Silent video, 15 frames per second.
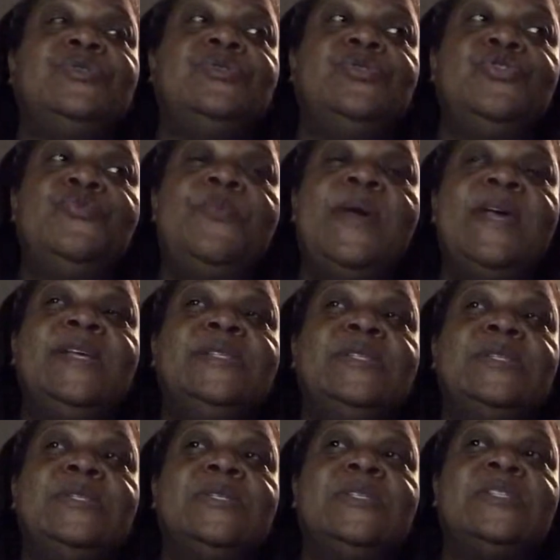toothpastes
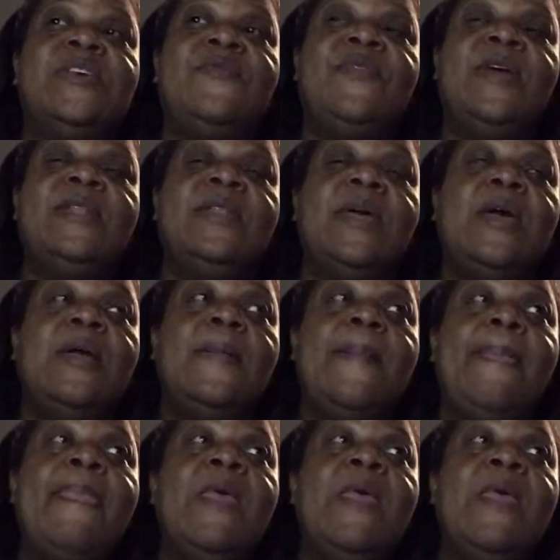and stuff like that.